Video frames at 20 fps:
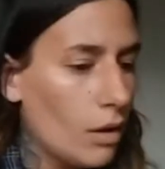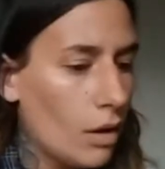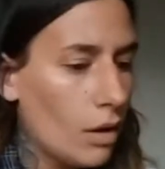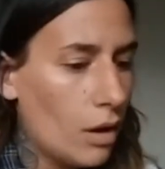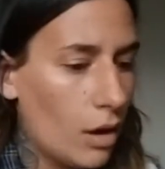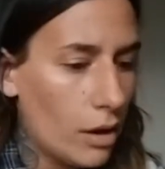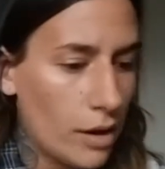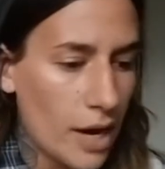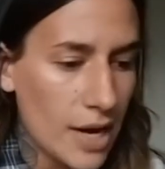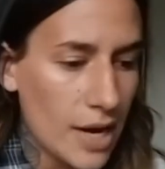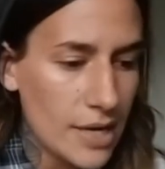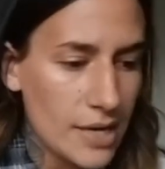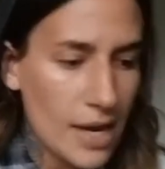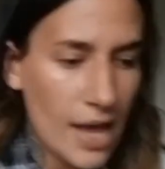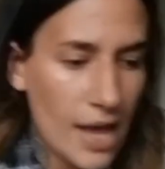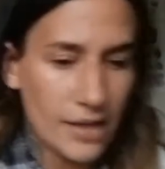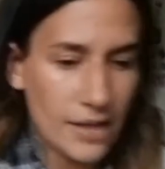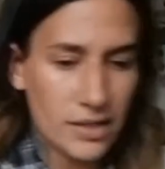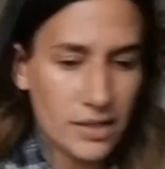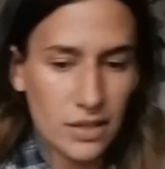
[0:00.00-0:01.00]
All right,
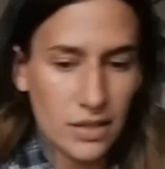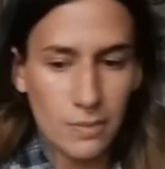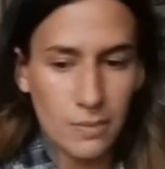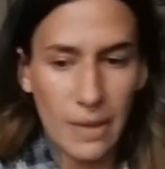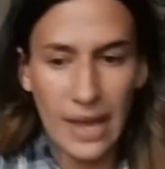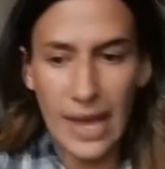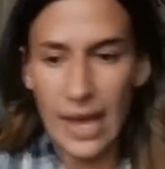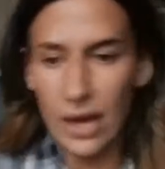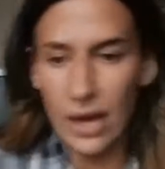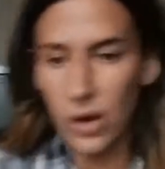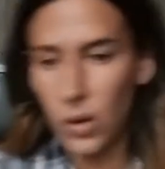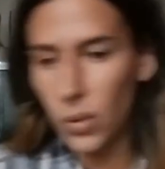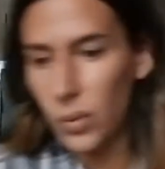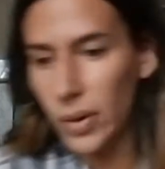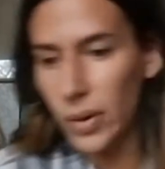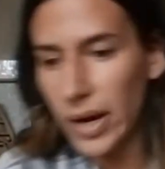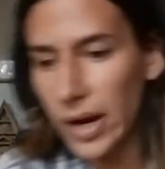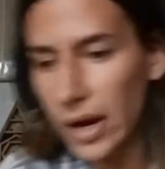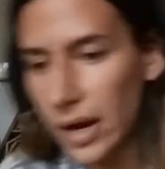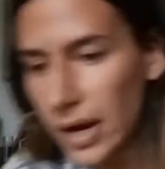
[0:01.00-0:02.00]
next is my
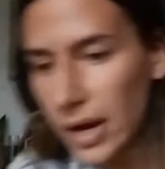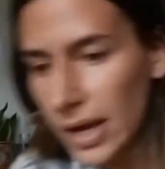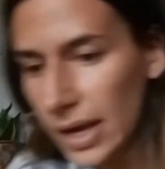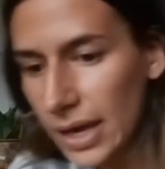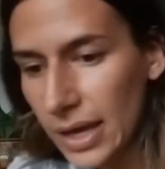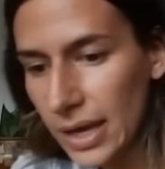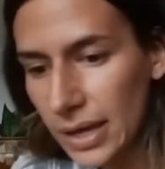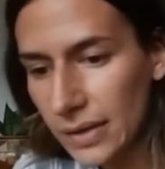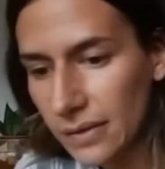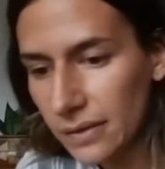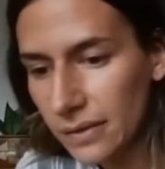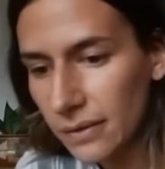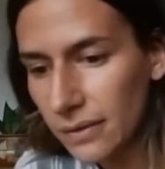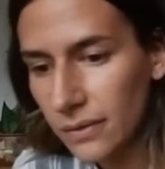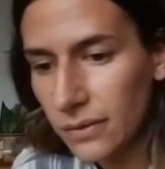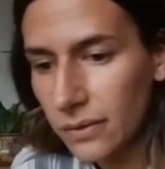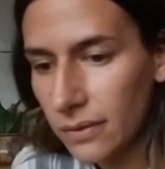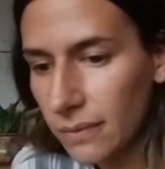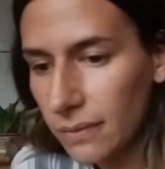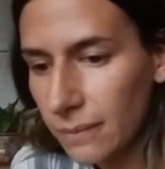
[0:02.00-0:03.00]

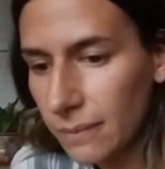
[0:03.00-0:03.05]
Aquarians.